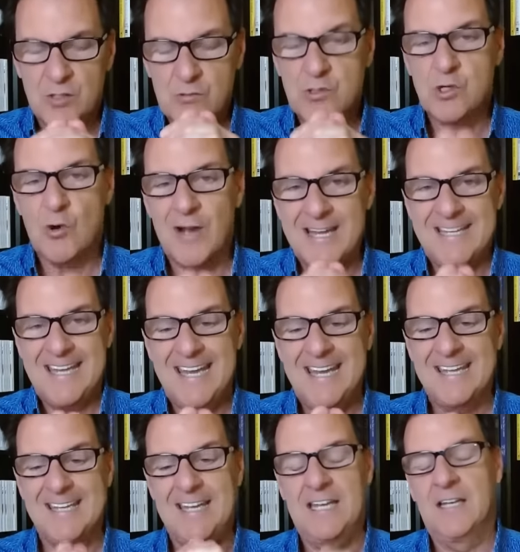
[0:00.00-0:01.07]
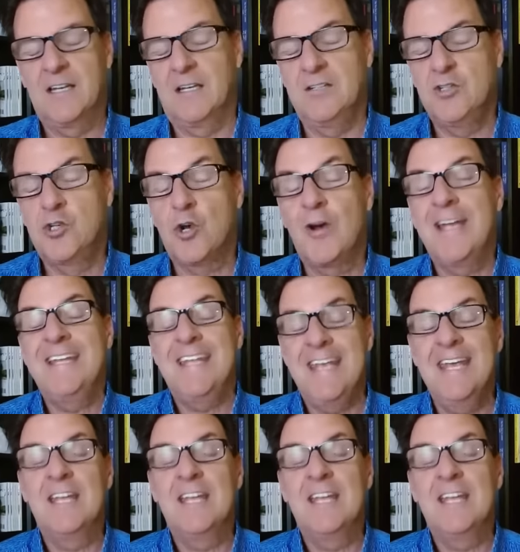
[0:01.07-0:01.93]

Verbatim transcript: to join in and join